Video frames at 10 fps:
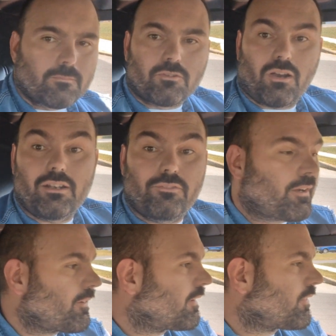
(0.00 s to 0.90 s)
Trying to
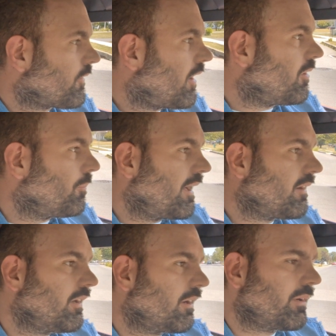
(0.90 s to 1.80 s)
figure out the throttle
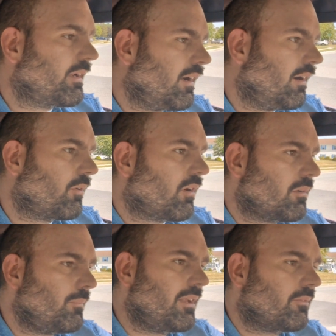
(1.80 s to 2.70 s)
pedal. Here we go. We're on
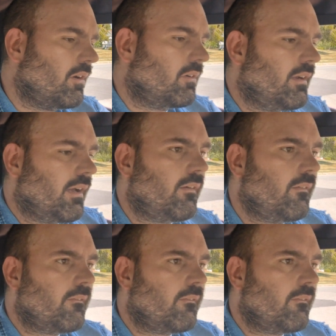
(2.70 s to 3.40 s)
a main road now.